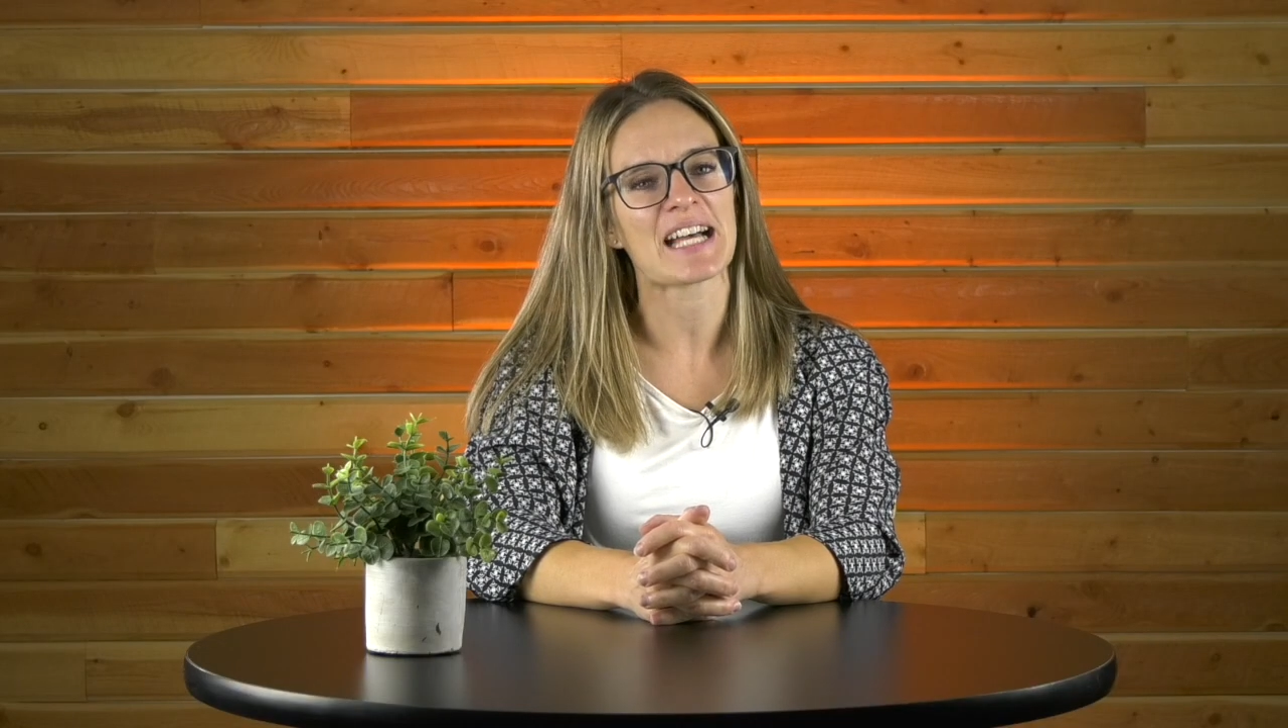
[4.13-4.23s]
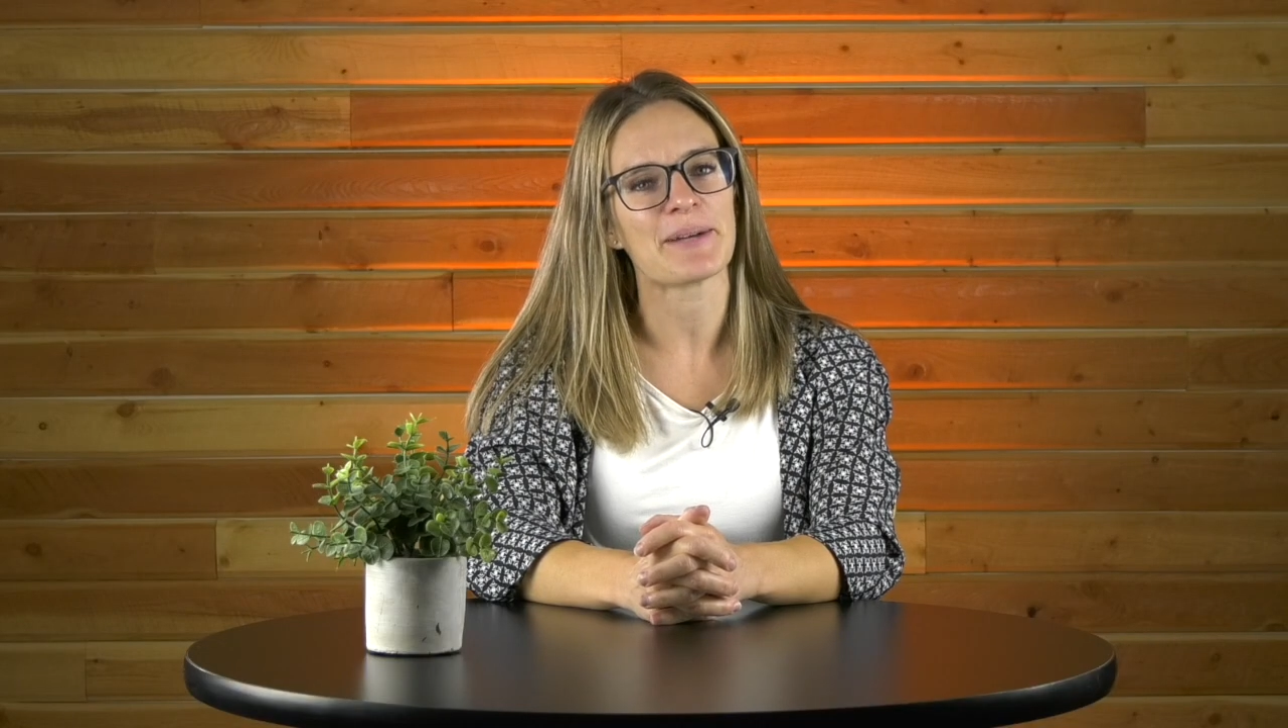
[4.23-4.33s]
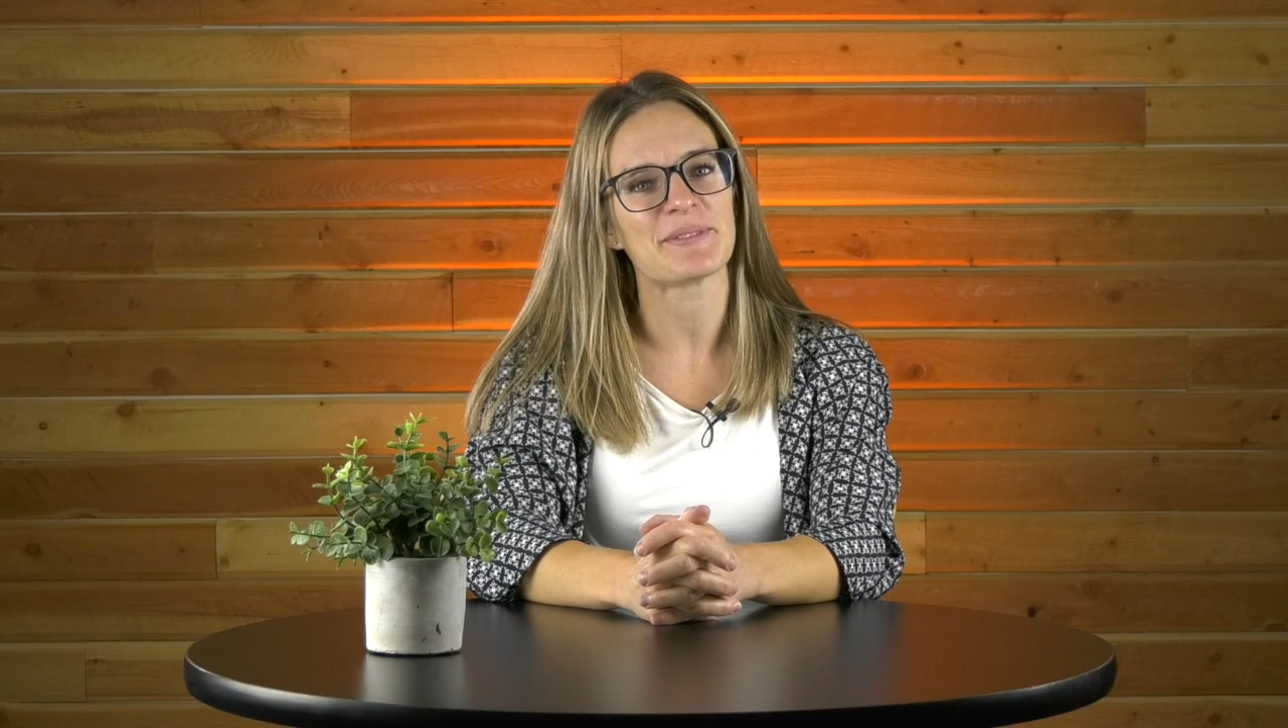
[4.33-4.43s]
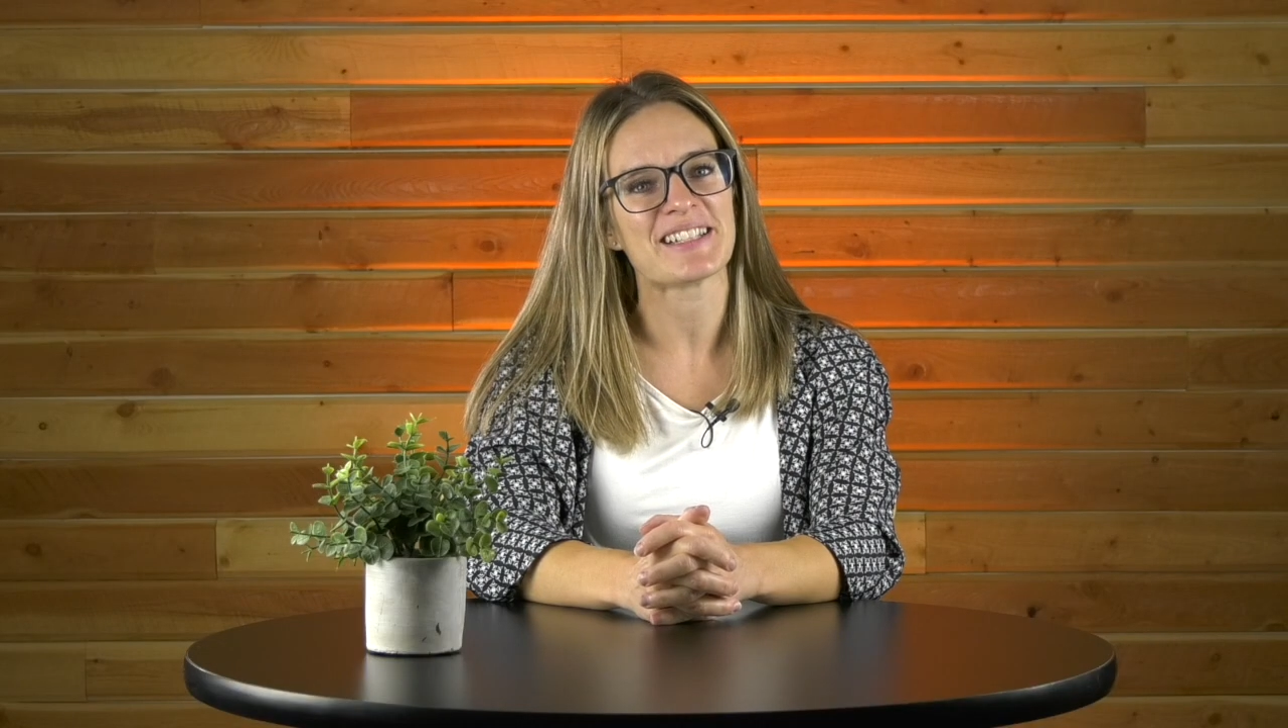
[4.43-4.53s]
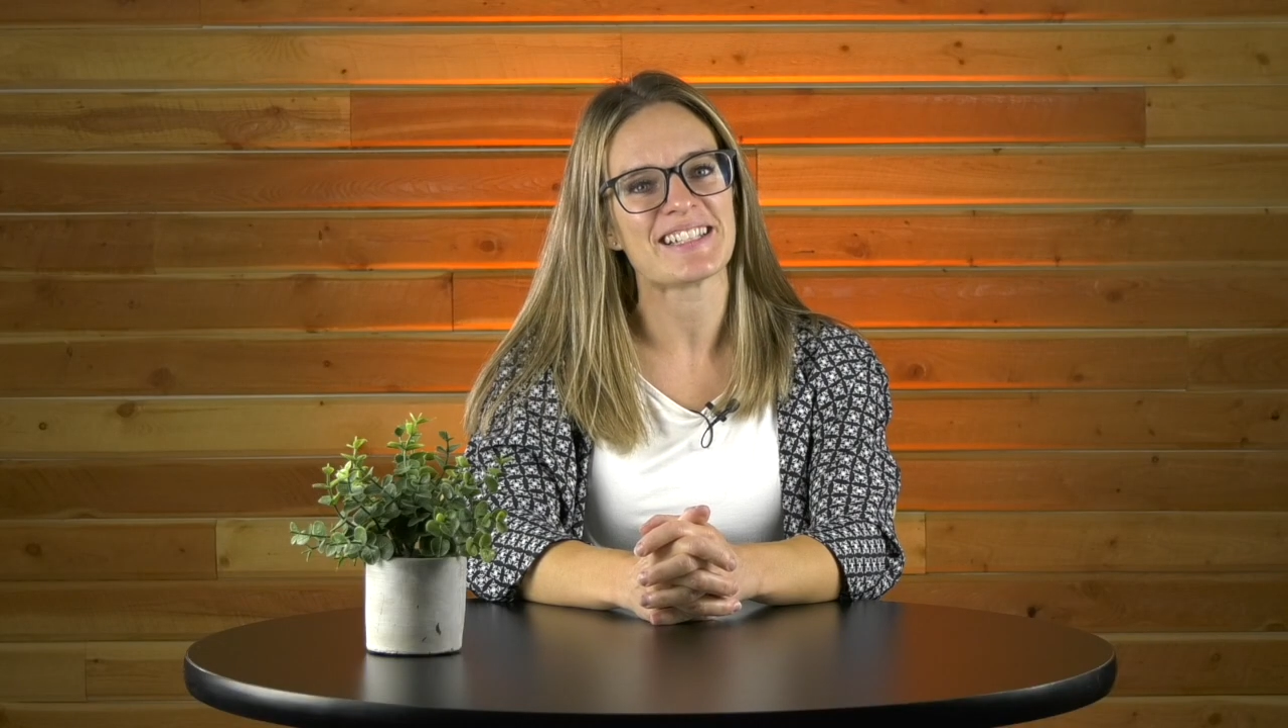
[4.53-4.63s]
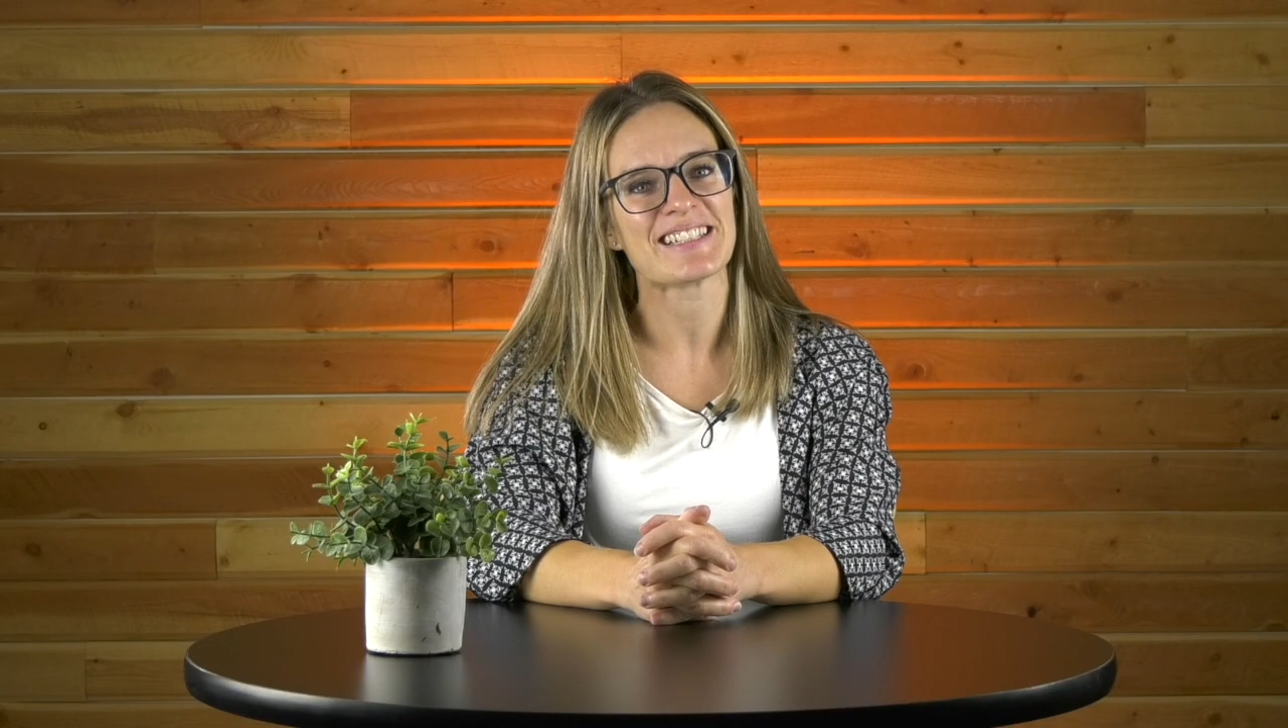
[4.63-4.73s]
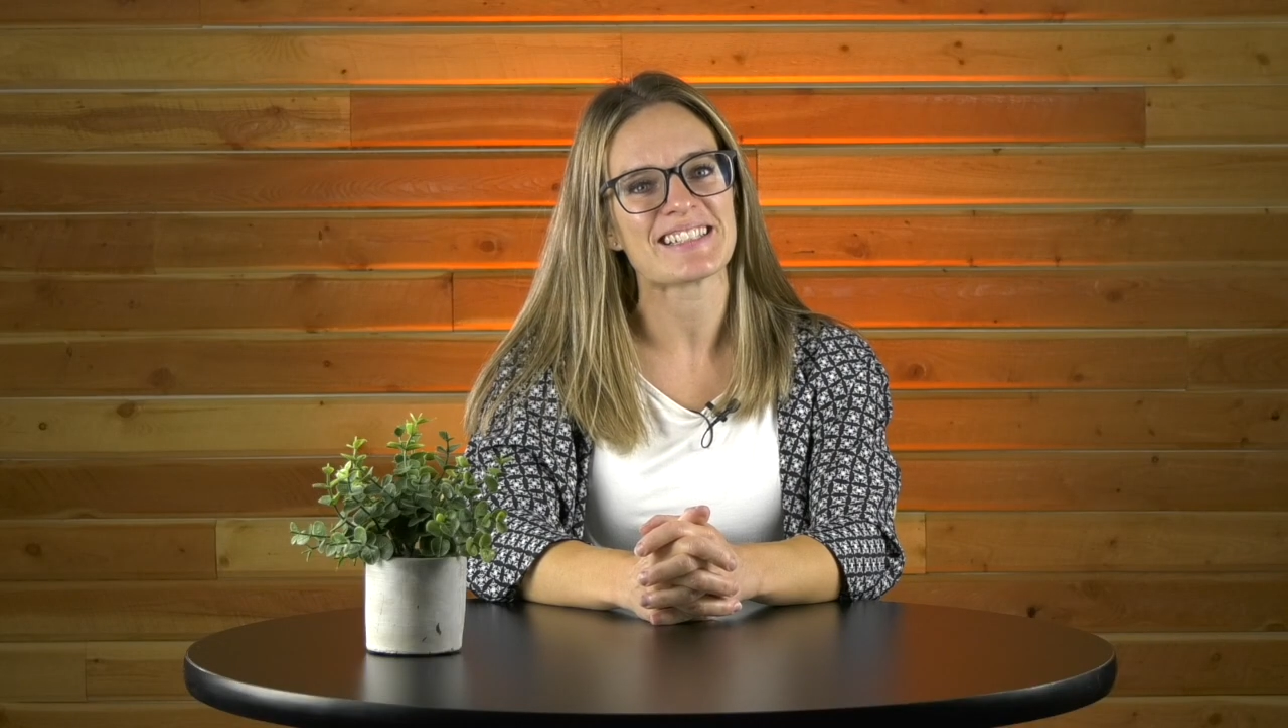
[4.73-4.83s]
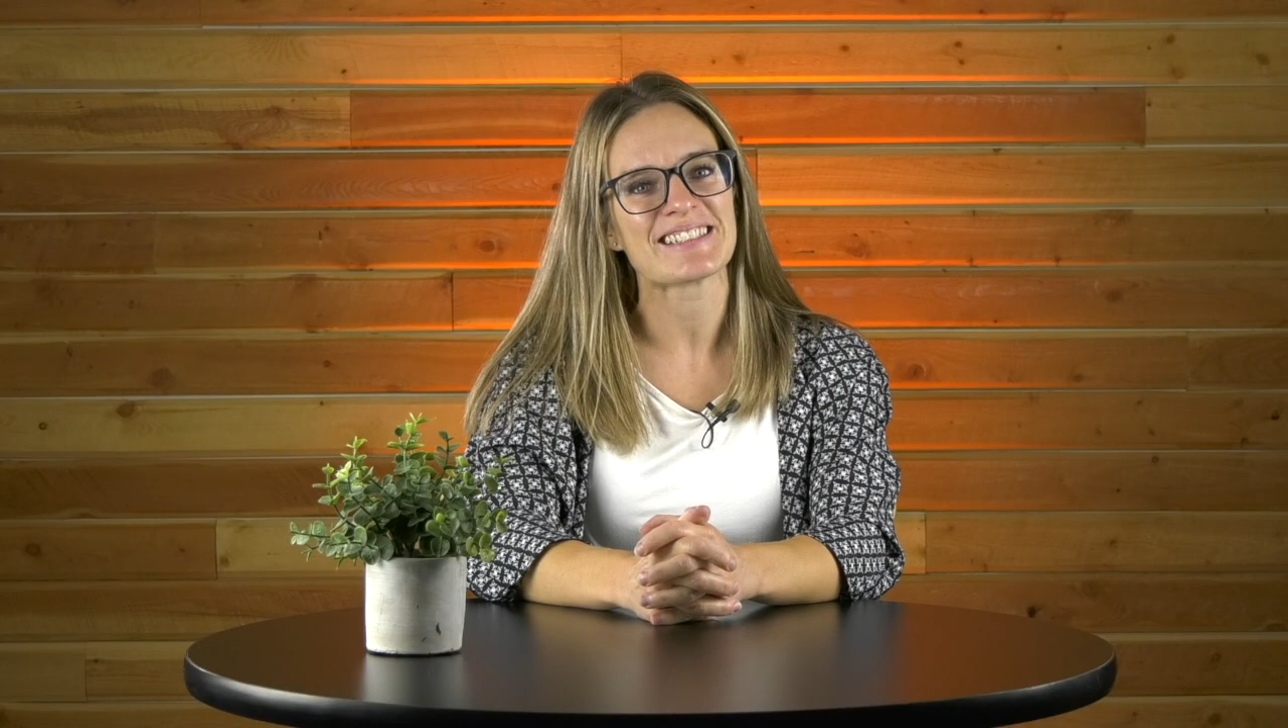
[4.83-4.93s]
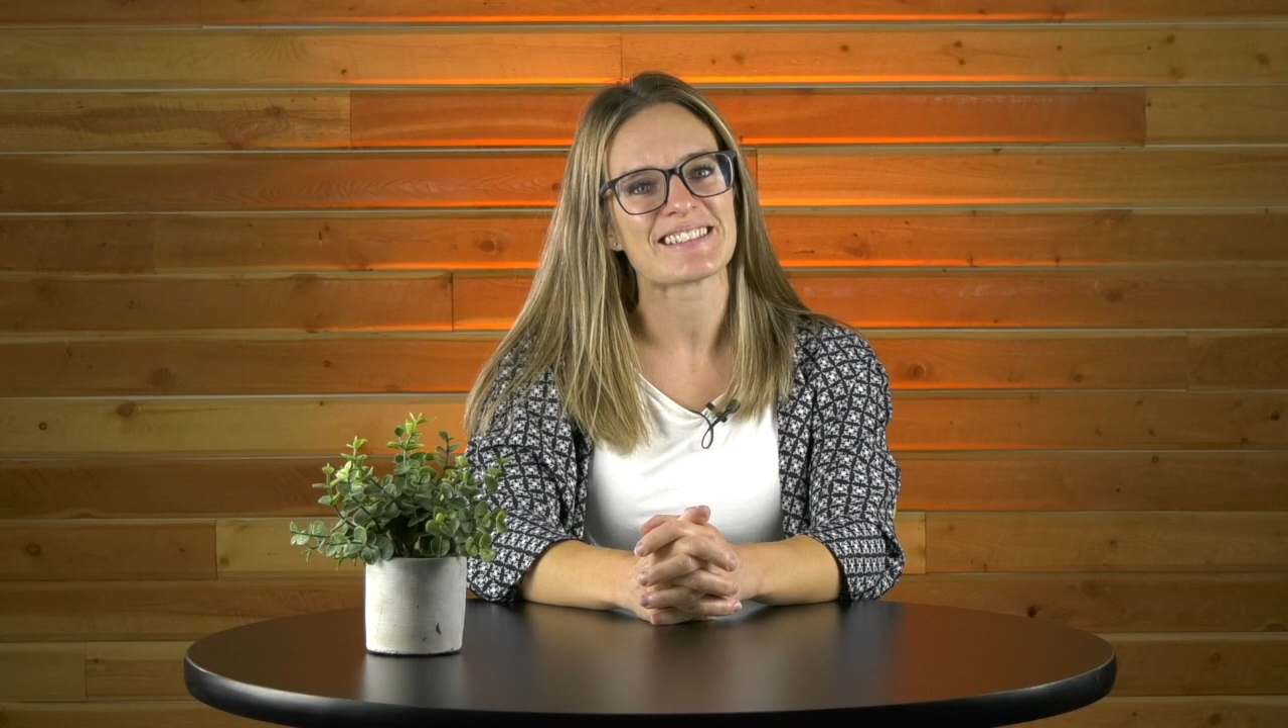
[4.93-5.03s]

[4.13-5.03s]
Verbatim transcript: happening.